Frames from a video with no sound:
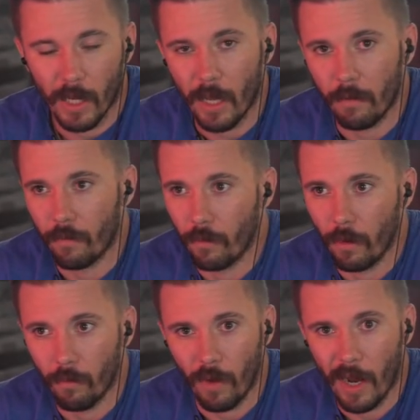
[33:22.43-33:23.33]
kind of
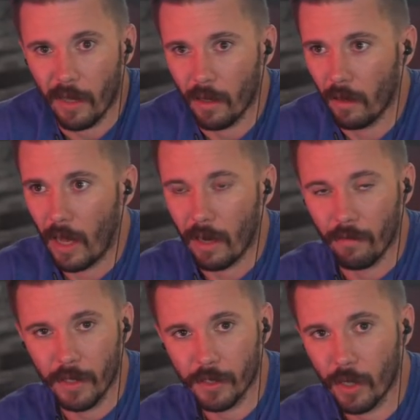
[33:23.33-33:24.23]
riding a lot
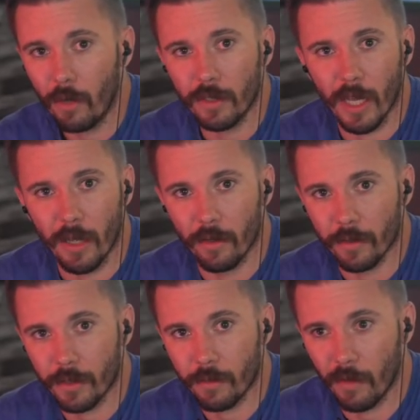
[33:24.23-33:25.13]
of his
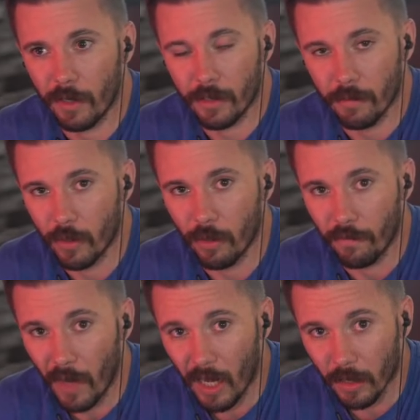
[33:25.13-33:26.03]
coattails relative to a
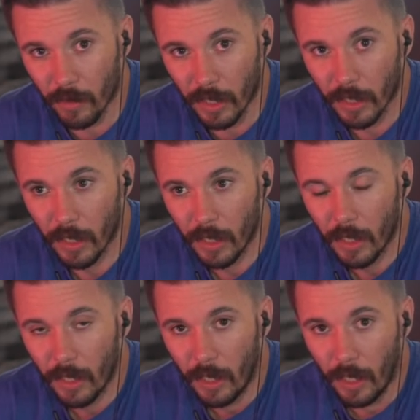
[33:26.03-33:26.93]
following.
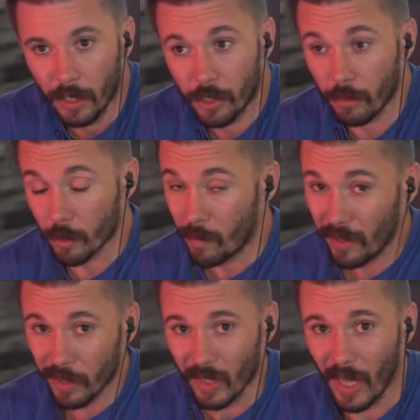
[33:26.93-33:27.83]
She was
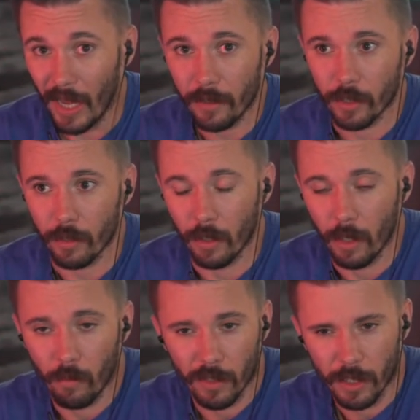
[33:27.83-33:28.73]
building that.
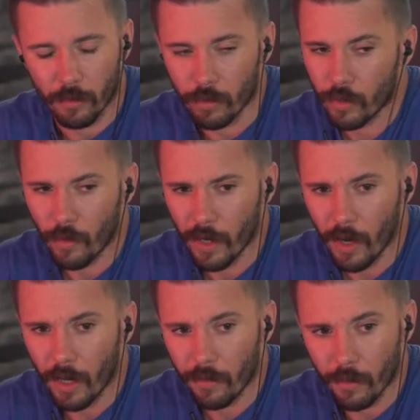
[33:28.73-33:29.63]
I want to say she was
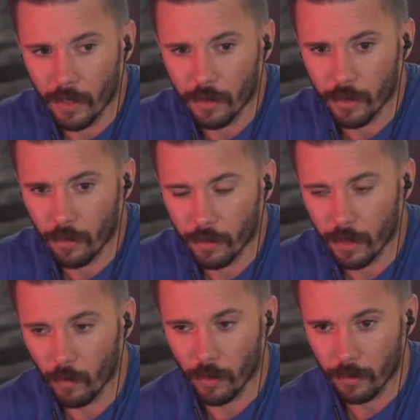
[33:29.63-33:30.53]
29, 30 years old,
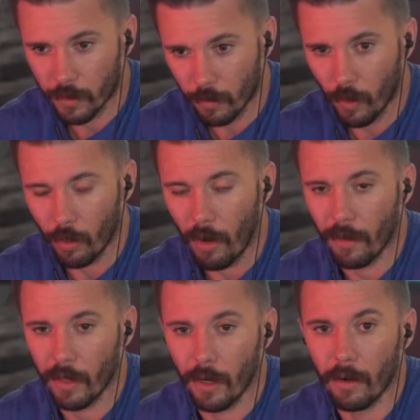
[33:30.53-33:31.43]
somewhere
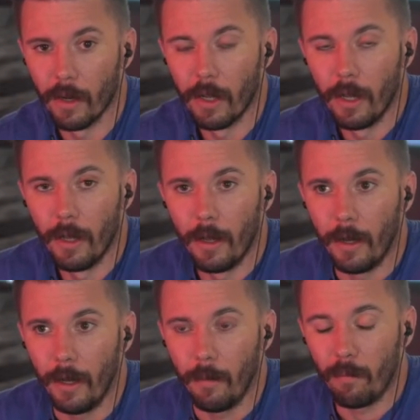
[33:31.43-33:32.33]
around there.
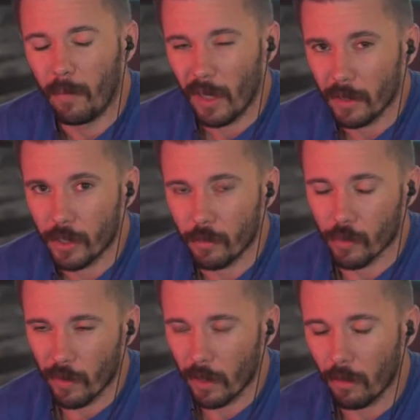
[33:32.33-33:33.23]
But she
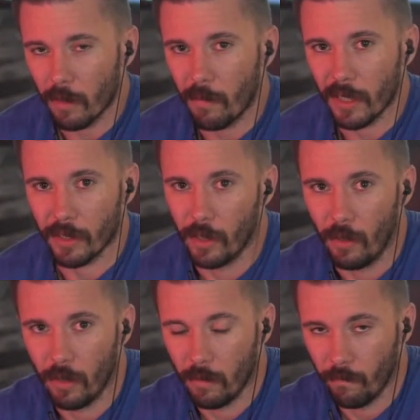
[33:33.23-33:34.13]
was really only best
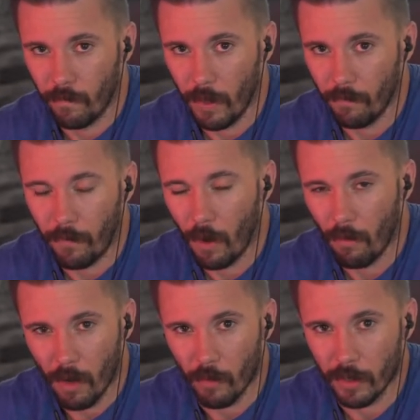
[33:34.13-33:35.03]
known in
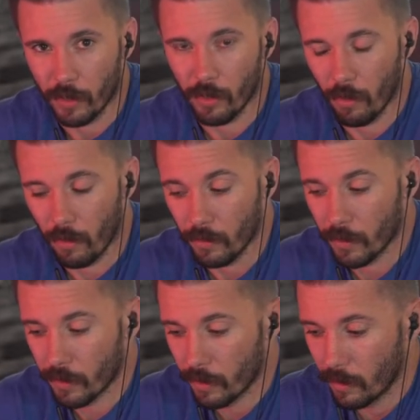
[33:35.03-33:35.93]
far right-wing
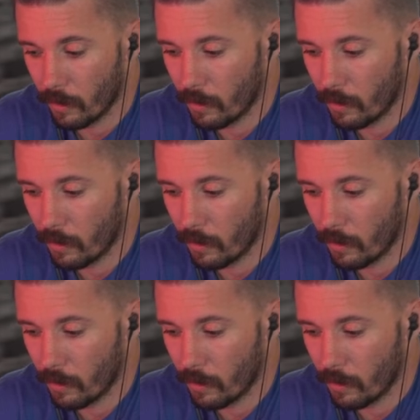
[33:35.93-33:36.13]
circles.